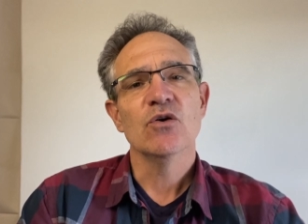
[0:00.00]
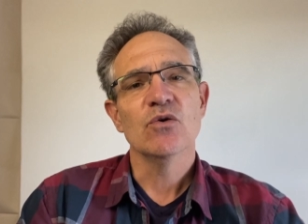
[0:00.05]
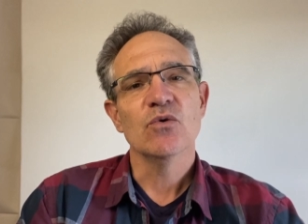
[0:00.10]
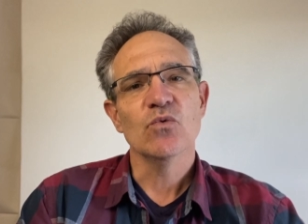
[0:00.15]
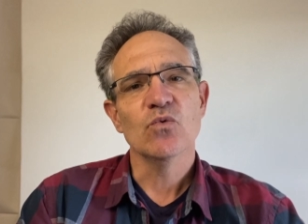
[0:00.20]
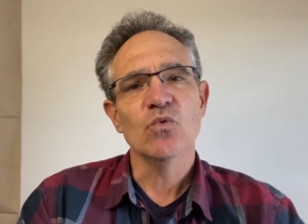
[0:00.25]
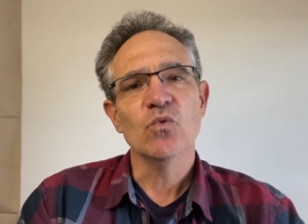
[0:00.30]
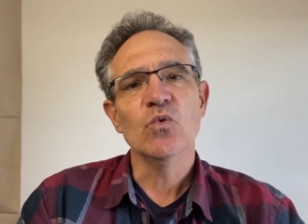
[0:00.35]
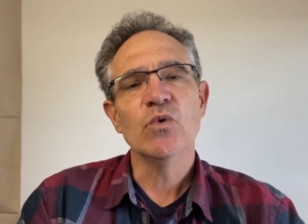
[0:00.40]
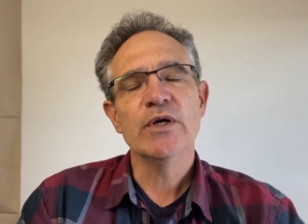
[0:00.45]

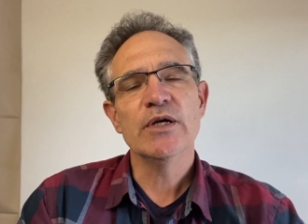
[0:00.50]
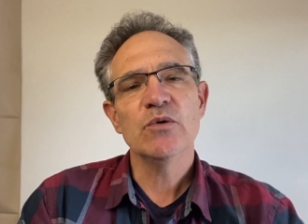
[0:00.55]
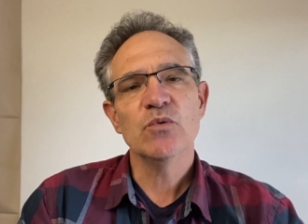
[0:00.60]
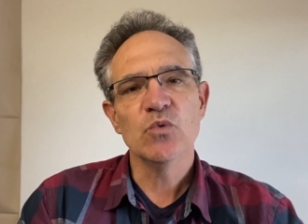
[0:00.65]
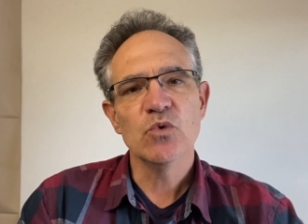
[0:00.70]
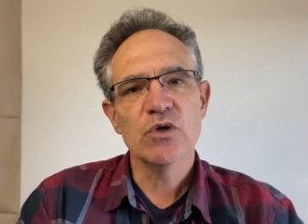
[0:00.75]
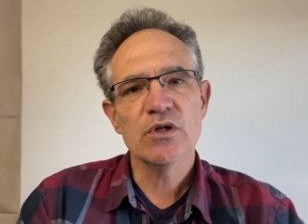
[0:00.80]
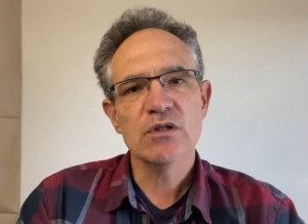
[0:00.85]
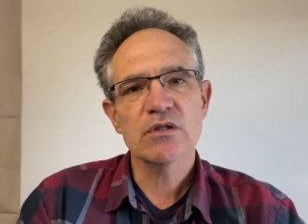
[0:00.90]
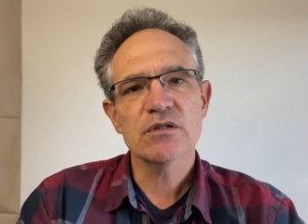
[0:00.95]
we
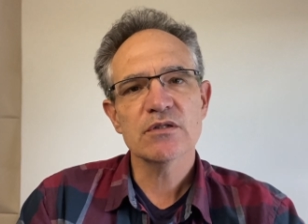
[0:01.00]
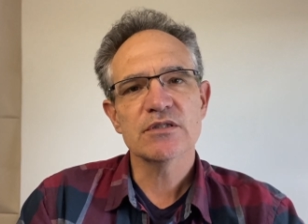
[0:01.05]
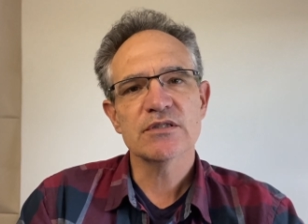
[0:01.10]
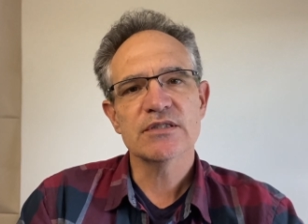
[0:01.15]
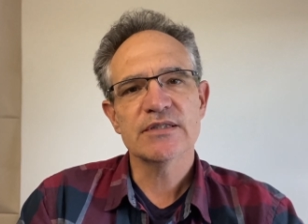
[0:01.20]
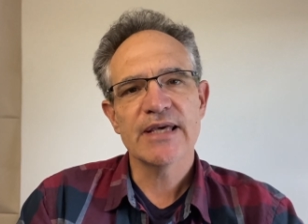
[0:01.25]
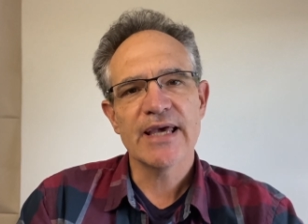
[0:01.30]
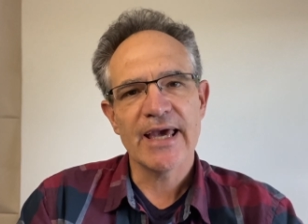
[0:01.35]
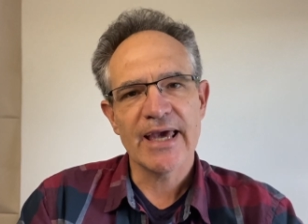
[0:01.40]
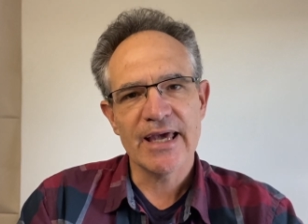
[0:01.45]
will
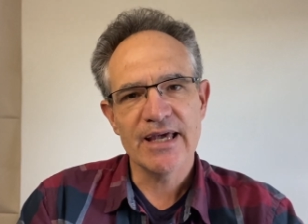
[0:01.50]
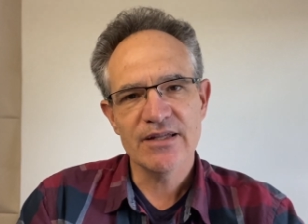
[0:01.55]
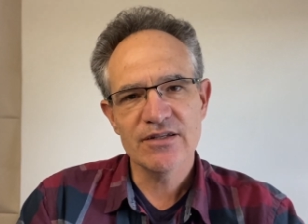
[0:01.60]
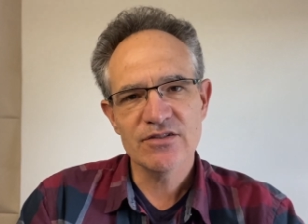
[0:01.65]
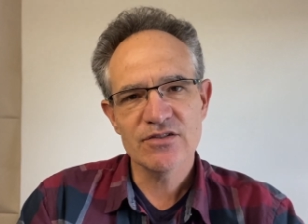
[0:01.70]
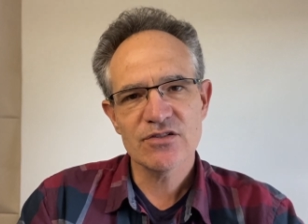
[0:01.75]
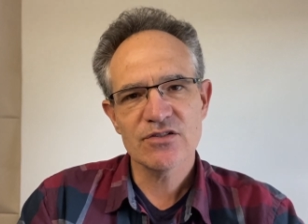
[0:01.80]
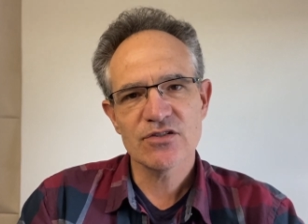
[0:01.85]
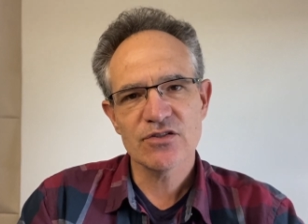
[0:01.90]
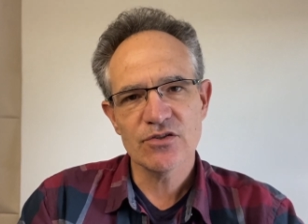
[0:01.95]
tend
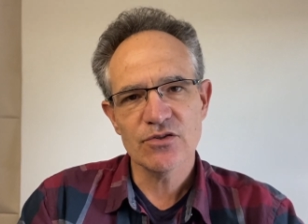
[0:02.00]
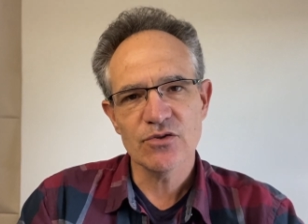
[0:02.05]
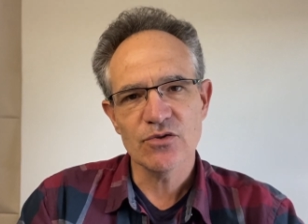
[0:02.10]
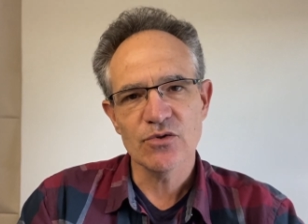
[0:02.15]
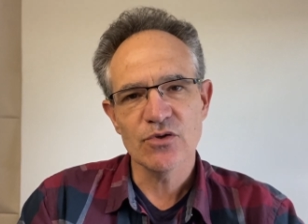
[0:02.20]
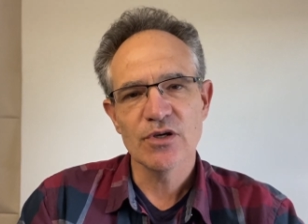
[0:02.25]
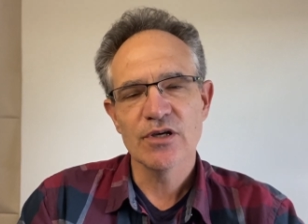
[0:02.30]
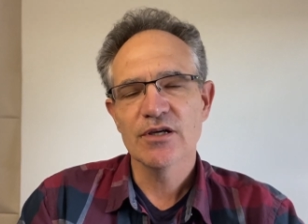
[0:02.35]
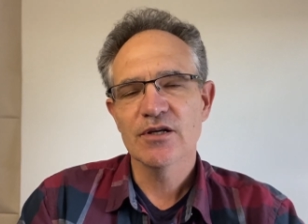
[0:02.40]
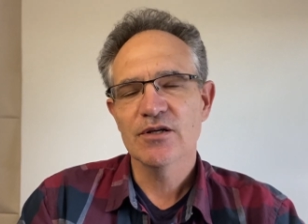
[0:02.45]
to
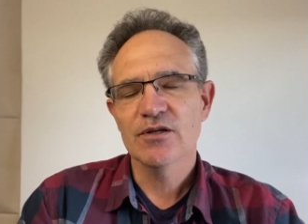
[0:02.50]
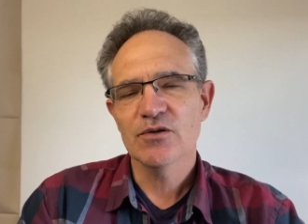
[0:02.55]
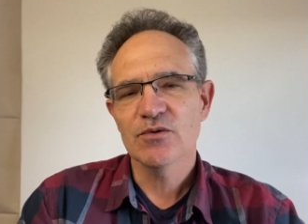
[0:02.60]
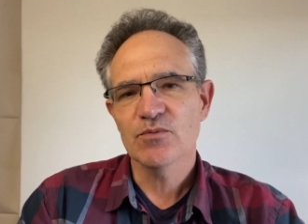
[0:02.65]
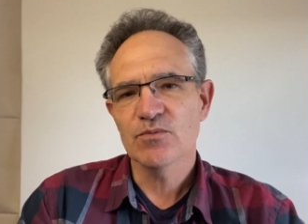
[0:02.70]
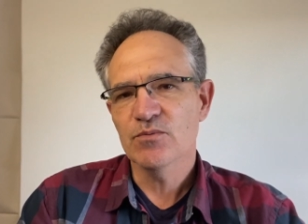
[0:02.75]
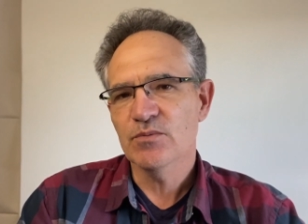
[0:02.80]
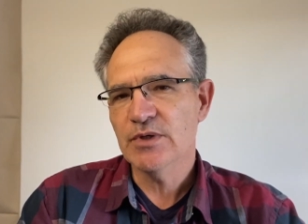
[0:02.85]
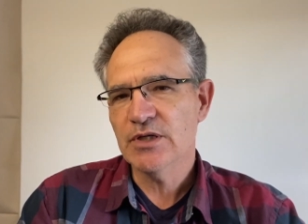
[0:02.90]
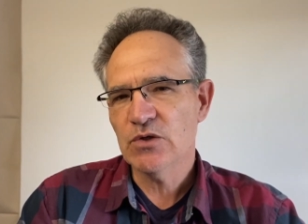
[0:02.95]

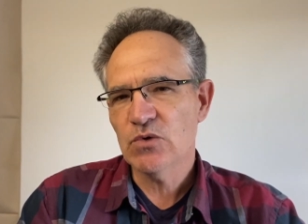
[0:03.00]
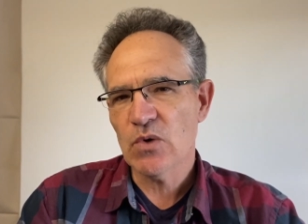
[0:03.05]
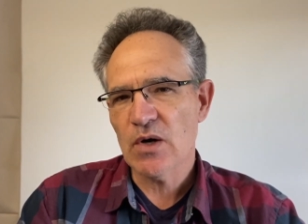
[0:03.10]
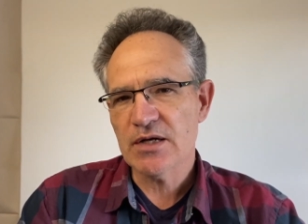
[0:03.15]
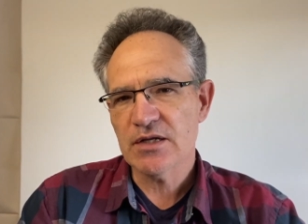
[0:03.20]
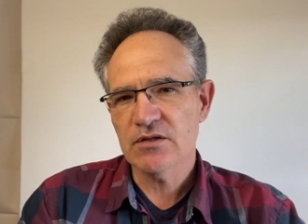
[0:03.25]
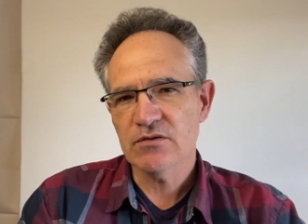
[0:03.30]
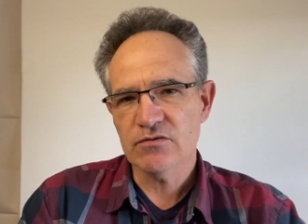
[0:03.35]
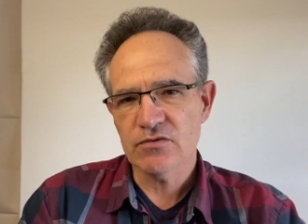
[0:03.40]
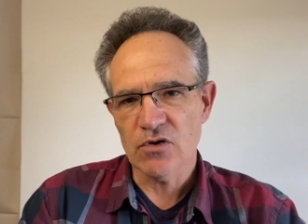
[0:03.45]
be quite
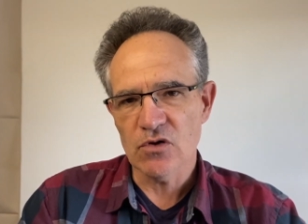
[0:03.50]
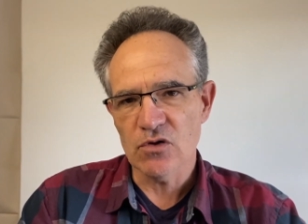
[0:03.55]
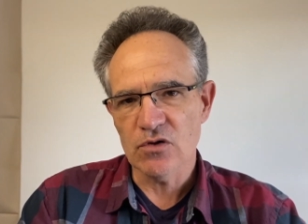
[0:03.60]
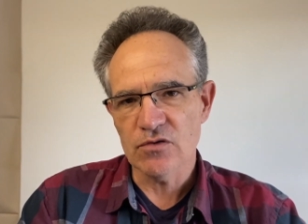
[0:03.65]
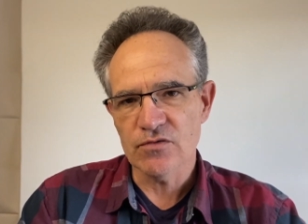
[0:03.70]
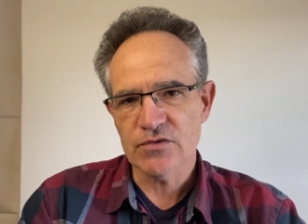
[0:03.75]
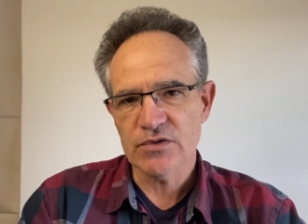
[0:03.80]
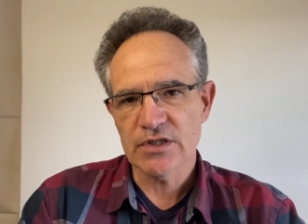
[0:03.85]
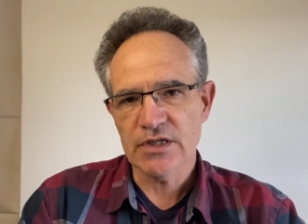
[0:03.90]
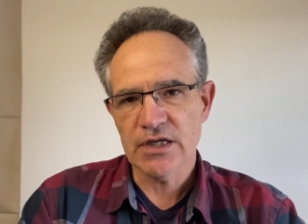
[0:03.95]

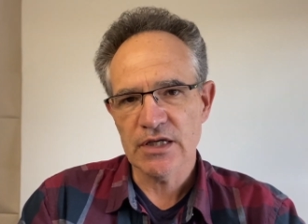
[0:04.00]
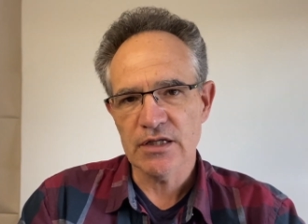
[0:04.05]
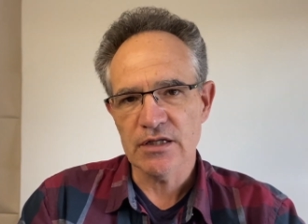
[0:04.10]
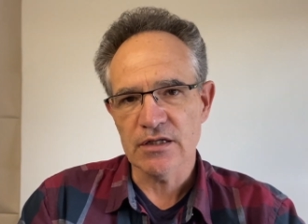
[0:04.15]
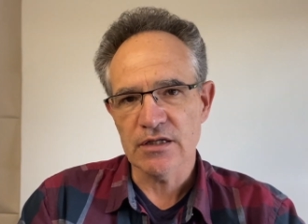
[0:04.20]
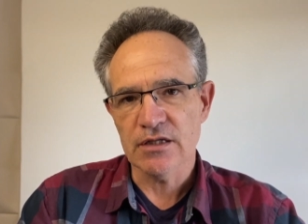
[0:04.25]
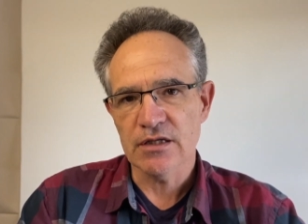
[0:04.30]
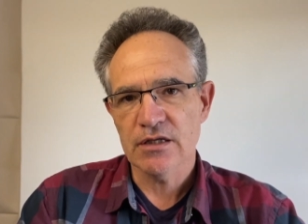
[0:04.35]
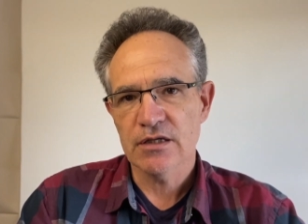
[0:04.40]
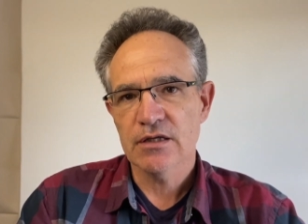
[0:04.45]
involved
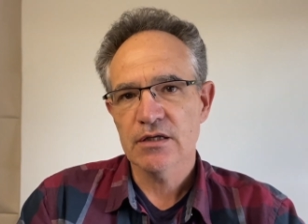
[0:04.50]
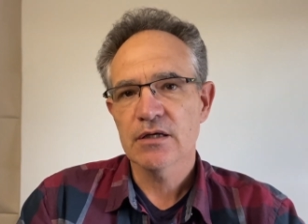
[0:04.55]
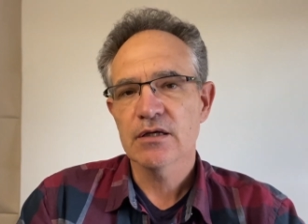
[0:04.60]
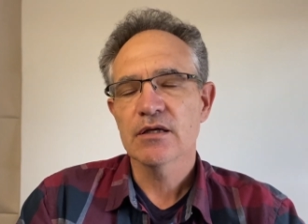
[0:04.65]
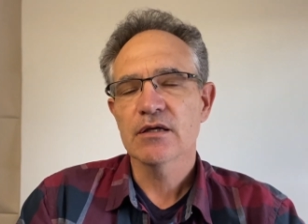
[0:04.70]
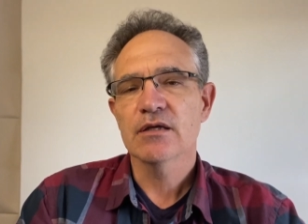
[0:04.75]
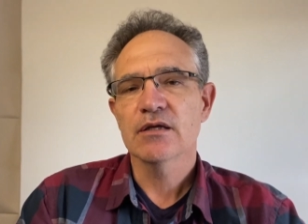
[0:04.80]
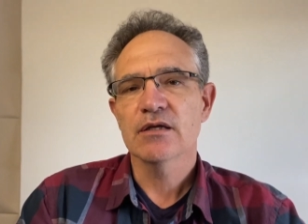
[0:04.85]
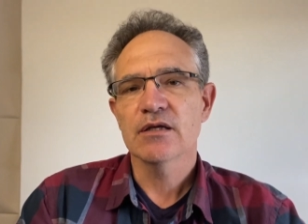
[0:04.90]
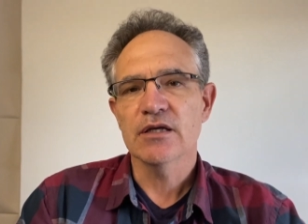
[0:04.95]
in
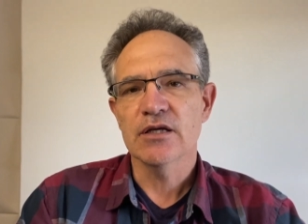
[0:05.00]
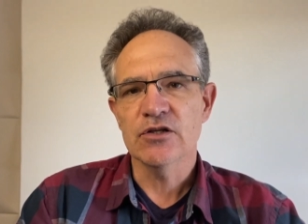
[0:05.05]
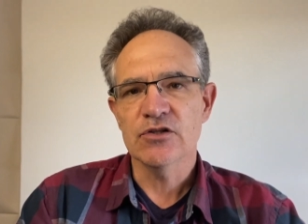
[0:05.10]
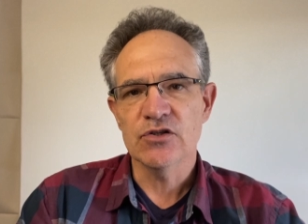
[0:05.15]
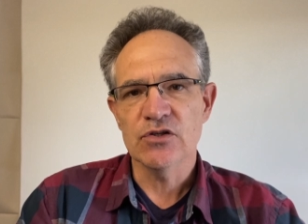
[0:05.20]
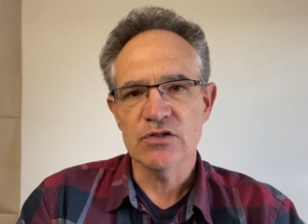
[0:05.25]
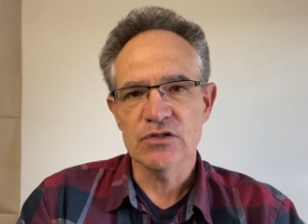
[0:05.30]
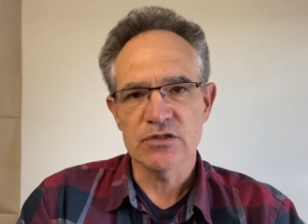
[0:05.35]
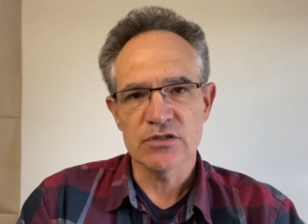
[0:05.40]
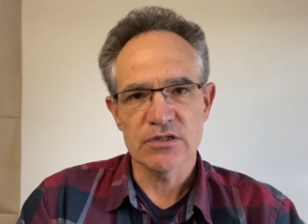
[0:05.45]

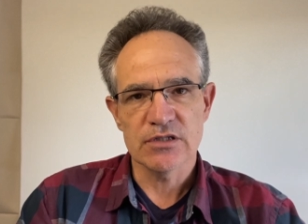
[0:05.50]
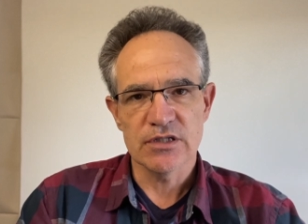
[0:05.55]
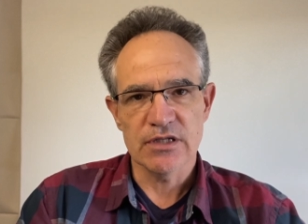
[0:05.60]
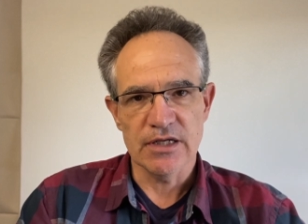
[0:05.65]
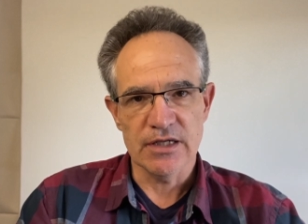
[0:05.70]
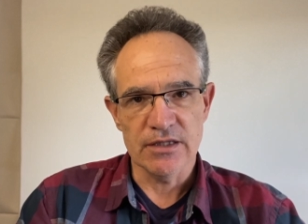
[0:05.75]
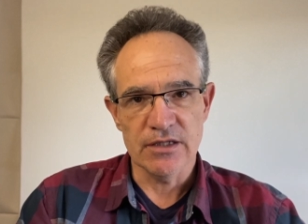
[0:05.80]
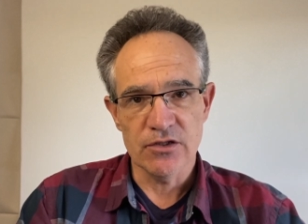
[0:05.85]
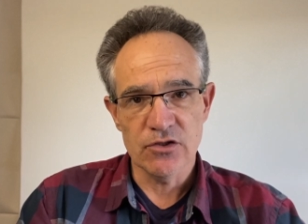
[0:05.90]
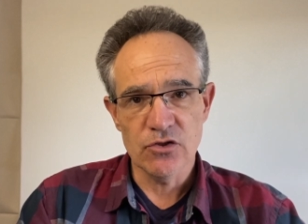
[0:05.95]
issues in
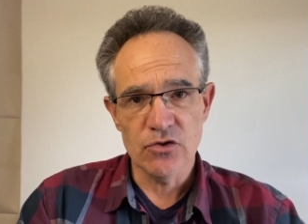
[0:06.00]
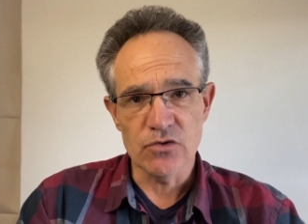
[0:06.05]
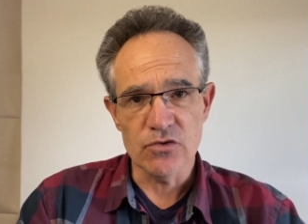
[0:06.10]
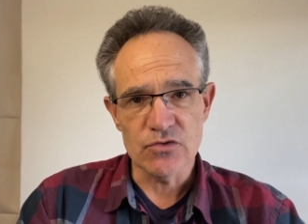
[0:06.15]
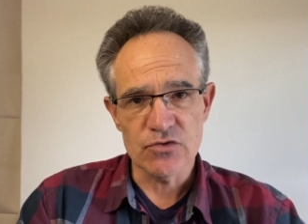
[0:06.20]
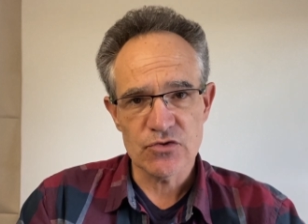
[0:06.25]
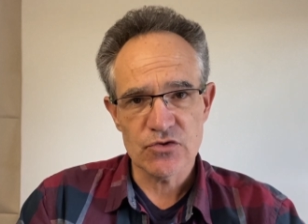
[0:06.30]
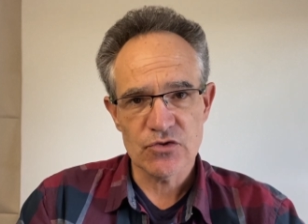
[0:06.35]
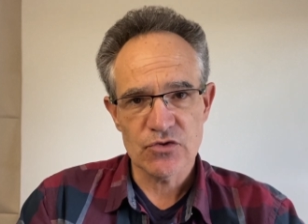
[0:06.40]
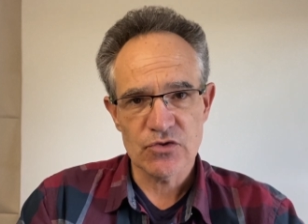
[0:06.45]
the news.